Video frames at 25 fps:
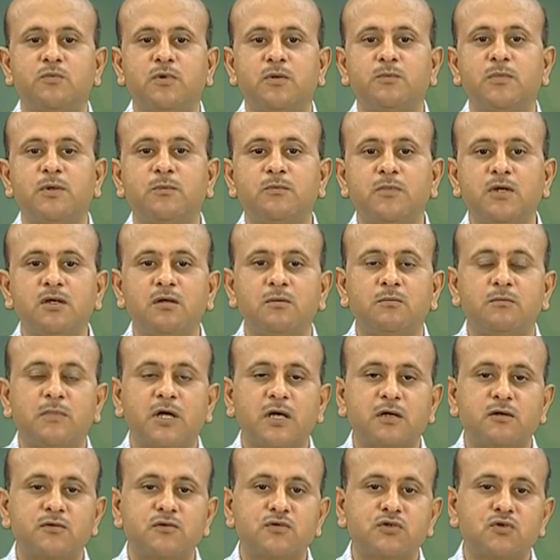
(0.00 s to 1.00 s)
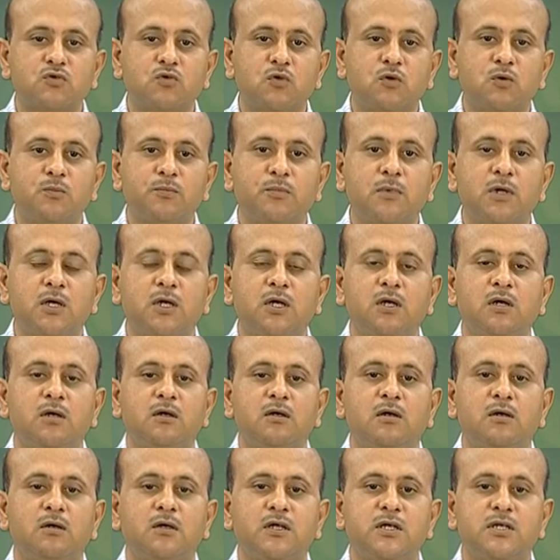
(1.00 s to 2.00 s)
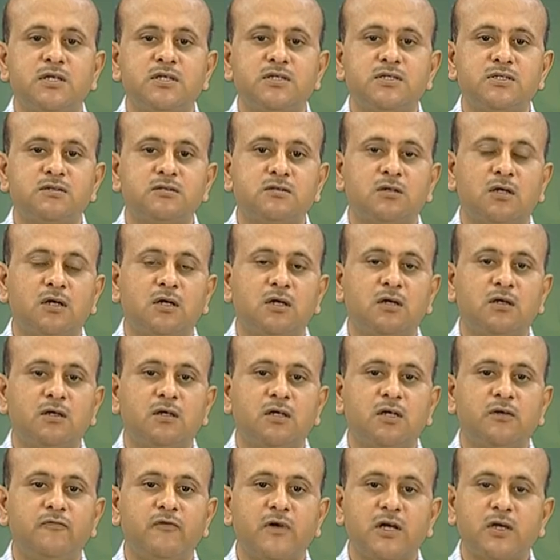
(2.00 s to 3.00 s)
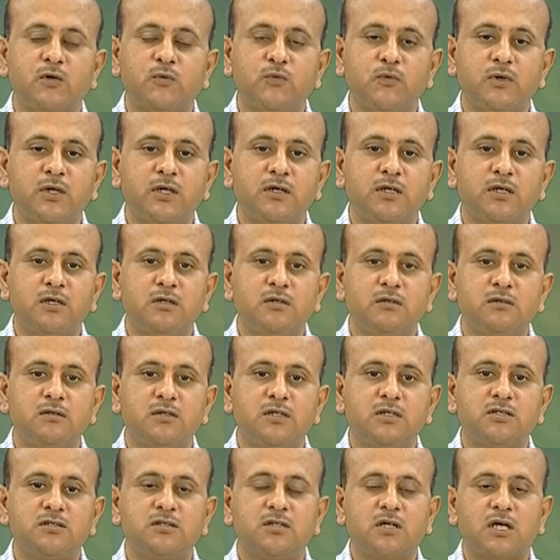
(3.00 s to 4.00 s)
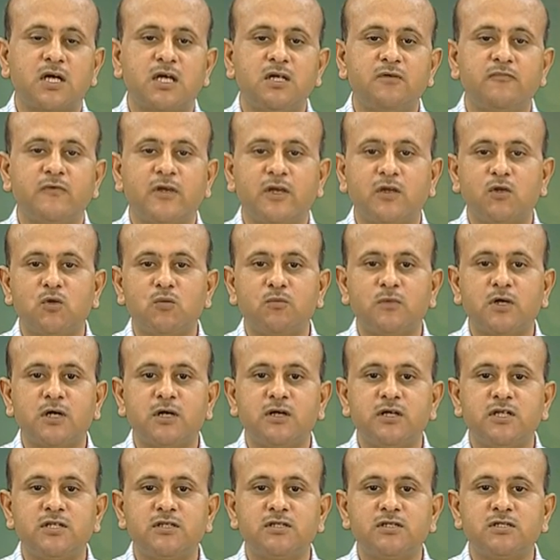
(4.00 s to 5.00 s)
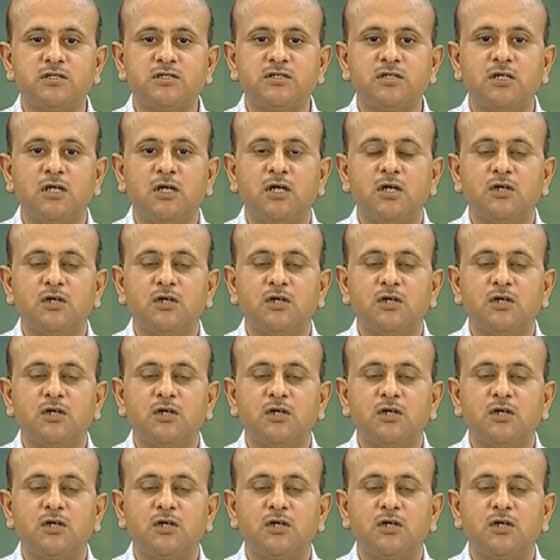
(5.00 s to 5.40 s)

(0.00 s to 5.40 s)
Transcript: Remember microscope is uh, evacuated, there is a high vacuum conditions.